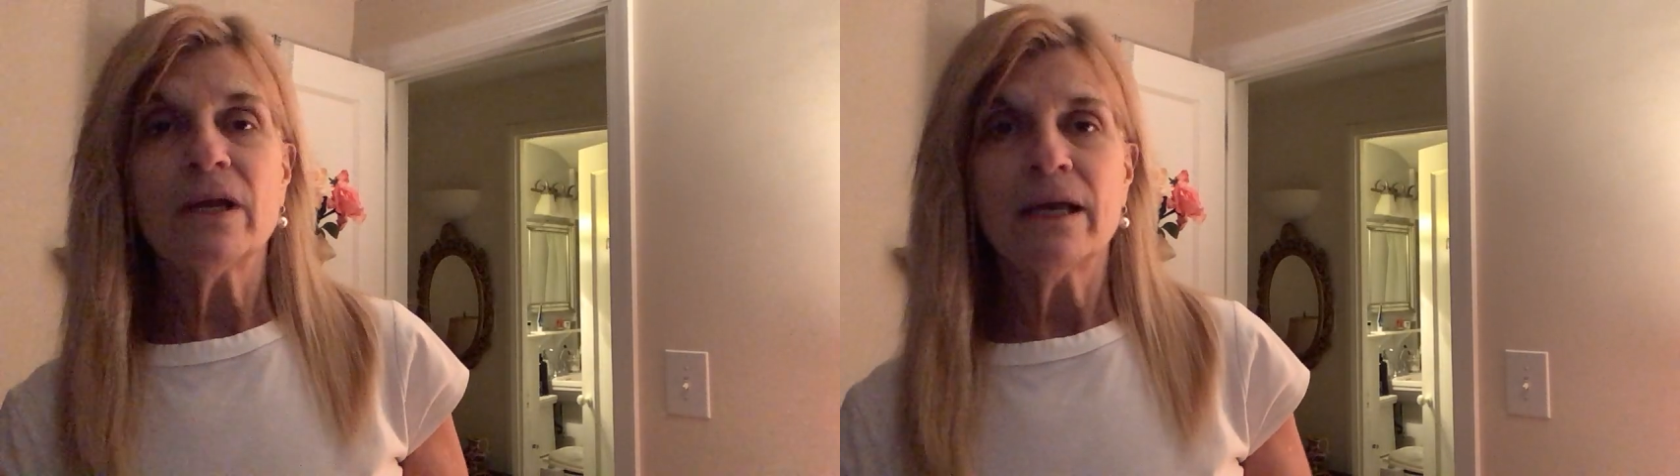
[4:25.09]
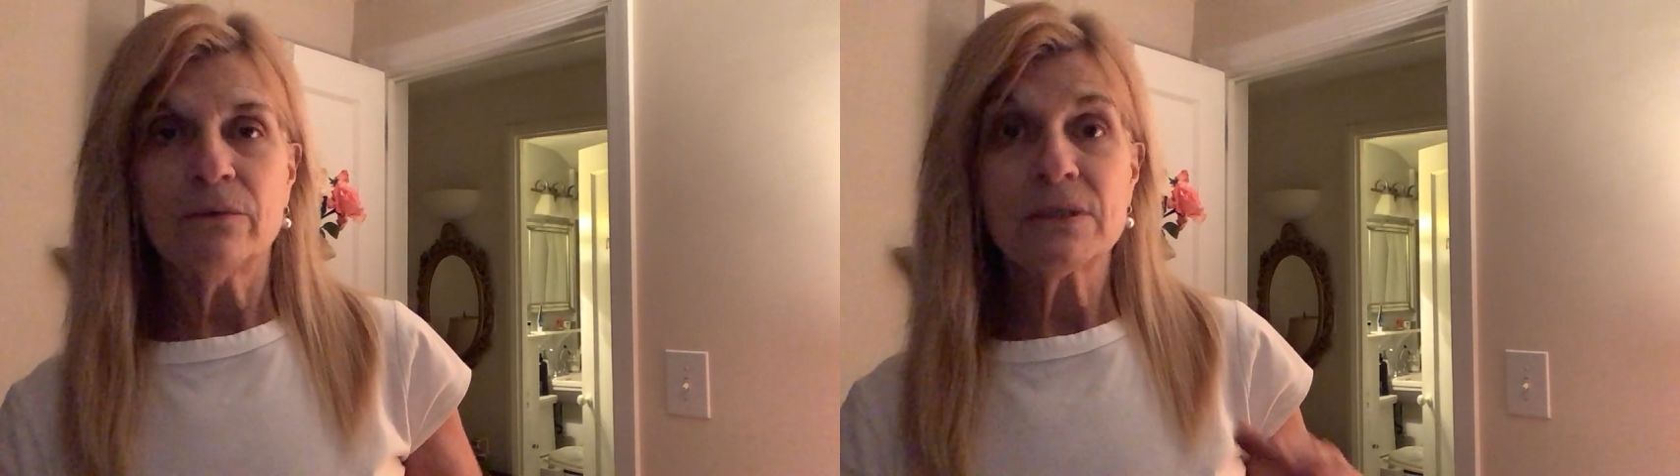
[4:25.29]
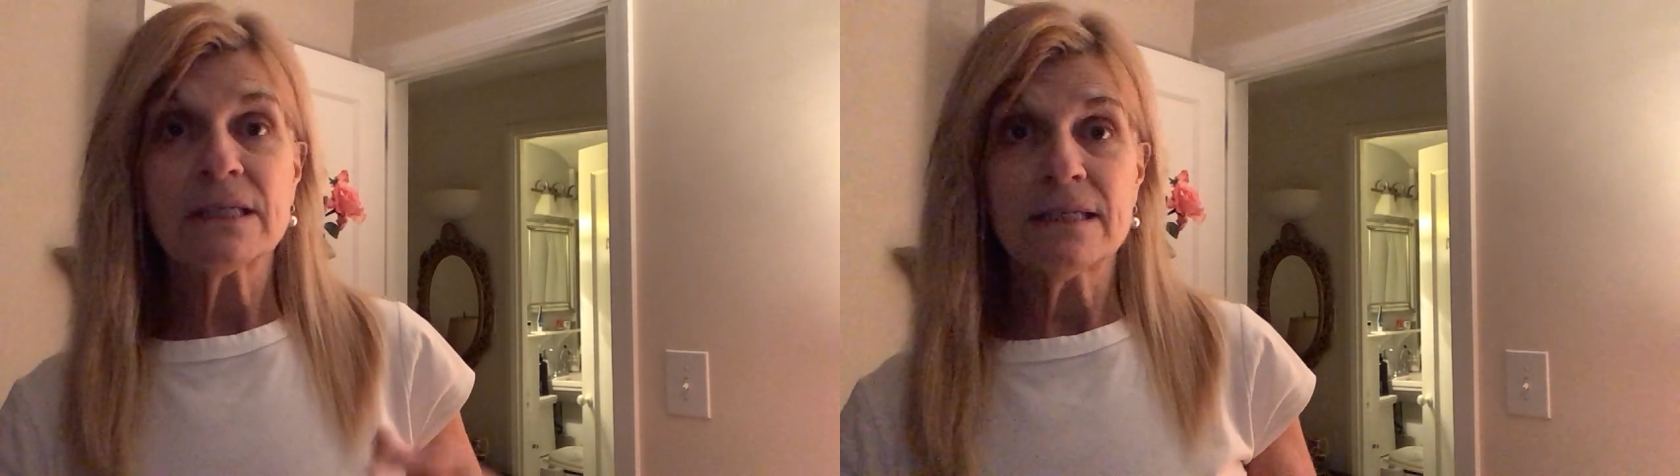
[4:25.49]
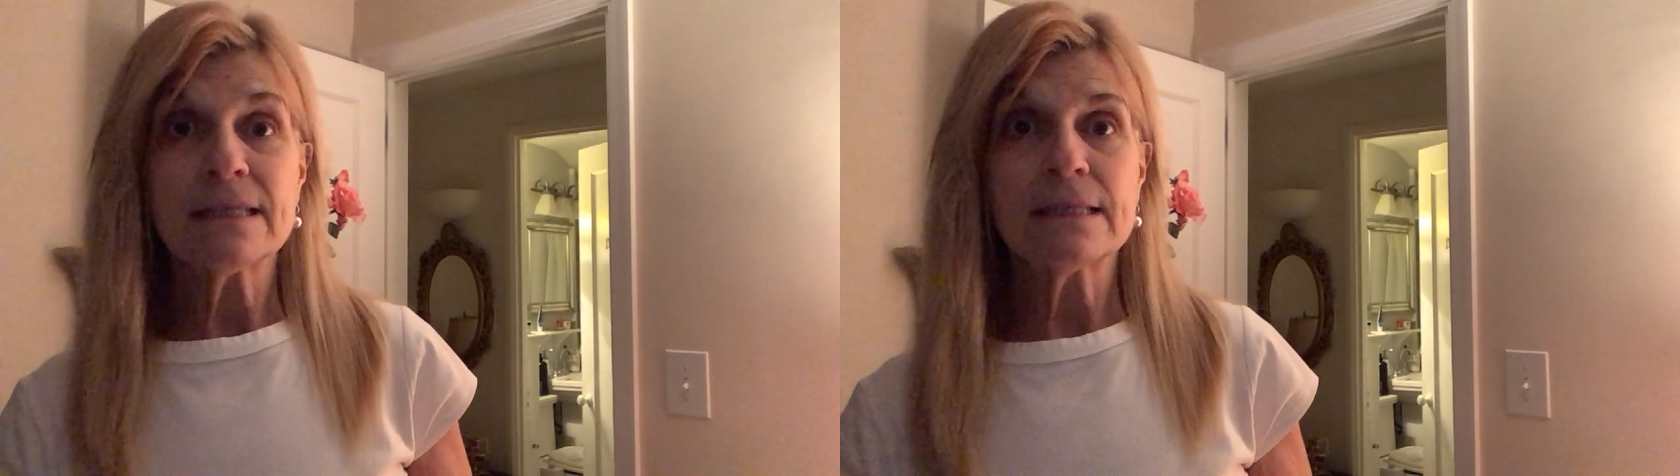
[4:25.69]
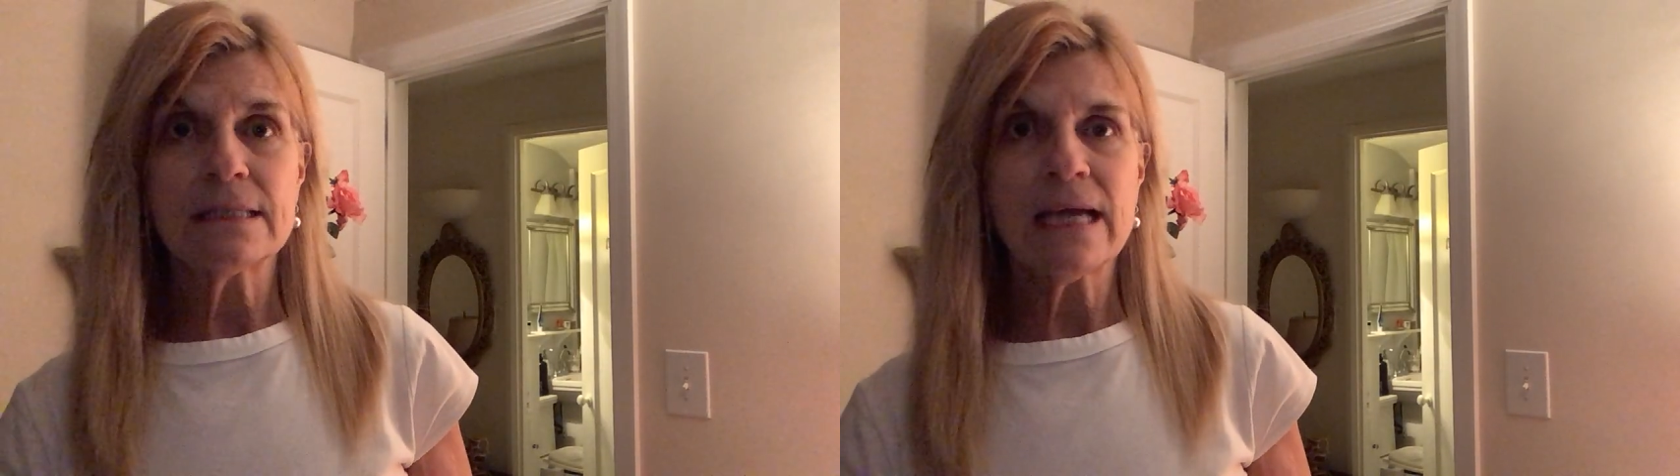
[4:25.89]
It was an
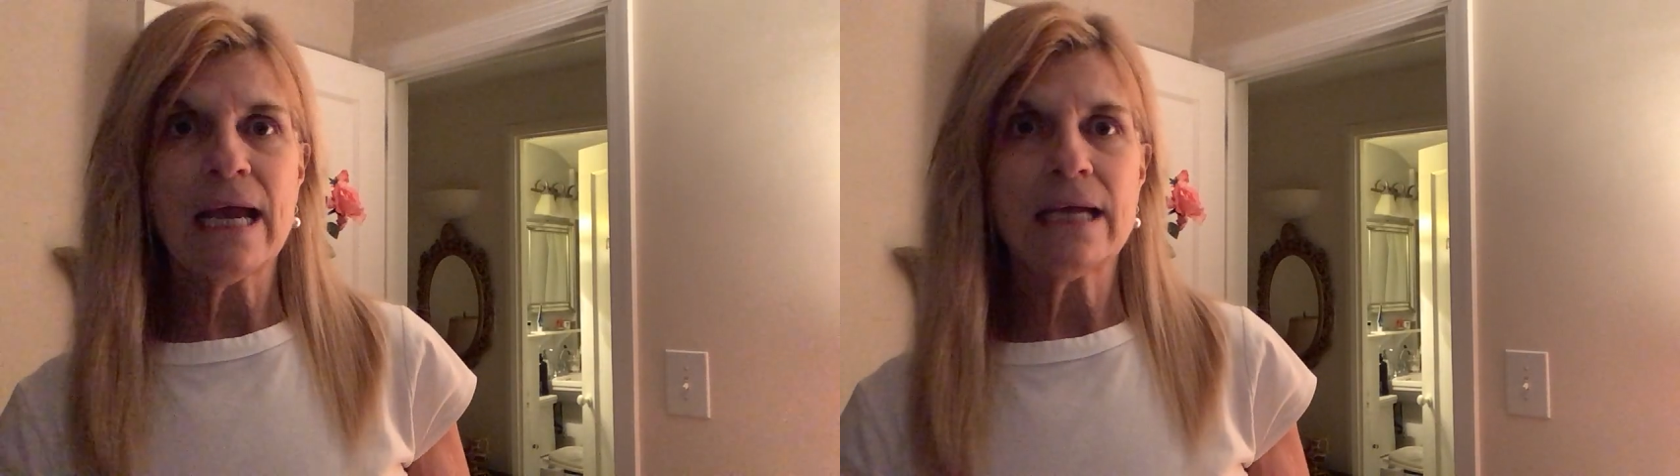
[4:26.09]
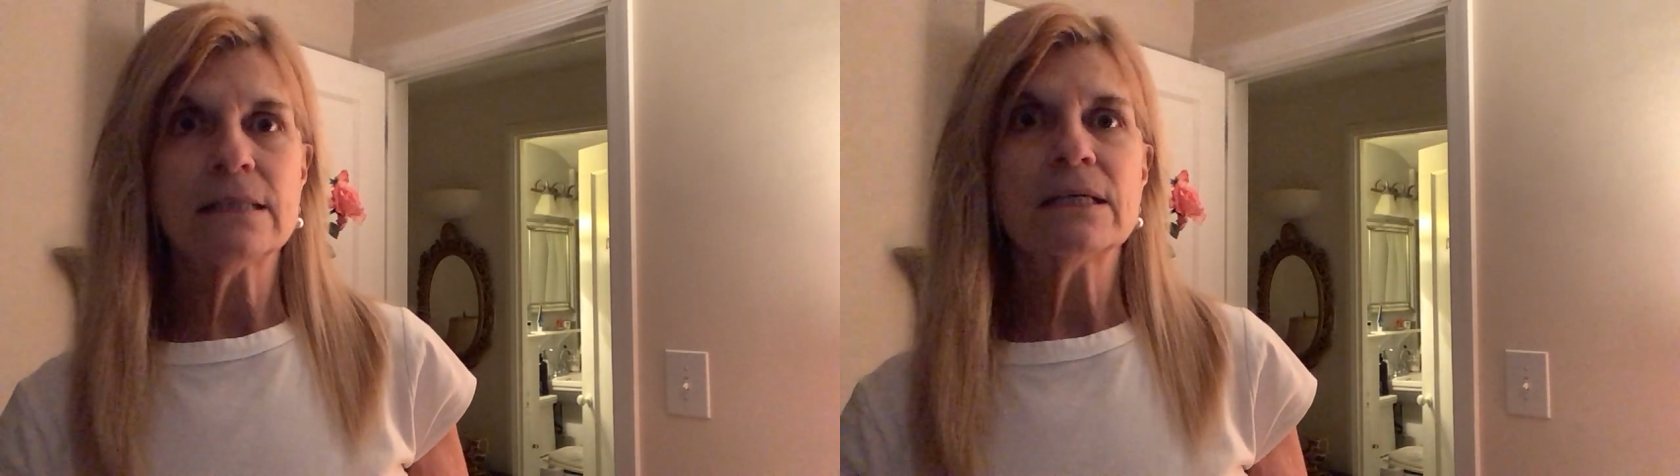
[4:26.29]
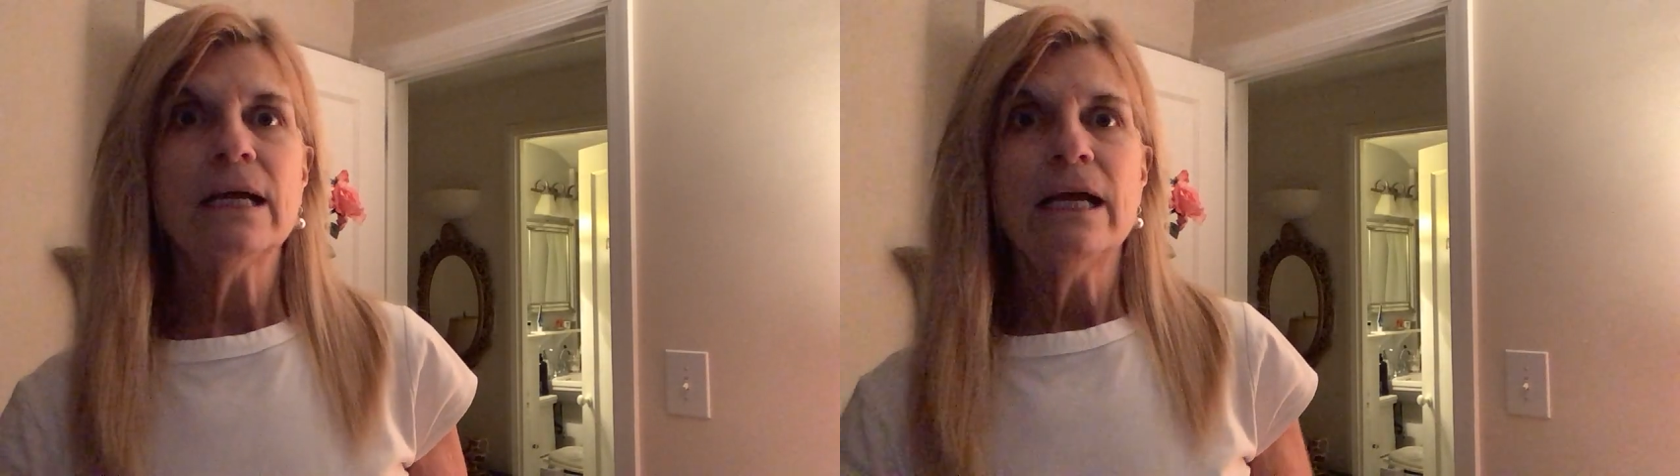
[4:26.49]
estate,